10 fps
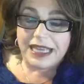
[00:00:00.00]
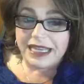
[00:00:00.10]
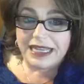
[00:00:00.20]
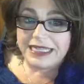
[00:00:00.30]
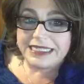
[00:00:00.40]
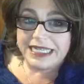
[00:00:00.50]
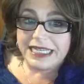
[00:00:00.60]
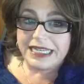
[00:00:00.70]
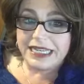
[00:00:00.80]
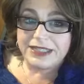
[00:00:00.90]
And I
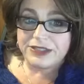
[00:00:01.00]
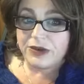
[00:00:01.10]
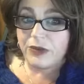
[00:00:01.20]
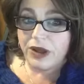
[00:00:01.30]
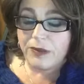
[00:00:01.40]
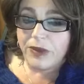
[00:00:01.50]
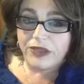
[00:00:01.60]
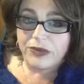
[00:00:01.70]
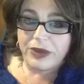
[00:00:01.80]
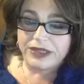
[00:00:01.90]
did. And so 1
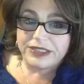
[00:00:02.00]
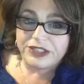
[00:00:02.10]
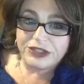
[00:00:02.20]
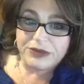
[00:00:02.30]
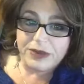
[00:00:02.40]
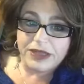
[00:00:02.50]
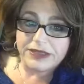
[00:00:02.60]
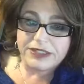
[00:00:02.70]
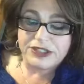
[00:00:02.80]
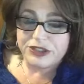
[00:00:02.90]
month went to 2
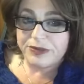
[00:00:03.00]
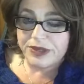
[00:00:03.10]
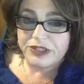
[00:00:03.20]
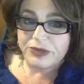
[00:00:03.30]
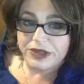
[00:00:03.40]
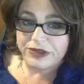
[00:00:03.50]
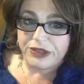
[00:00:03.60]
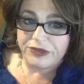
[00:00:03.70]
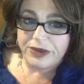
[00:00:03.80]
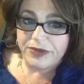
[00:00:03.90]
months, and 2 months went to
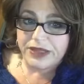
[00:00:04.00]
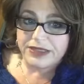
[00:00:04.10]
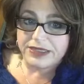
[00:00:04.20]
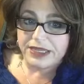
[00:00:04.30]
3 months.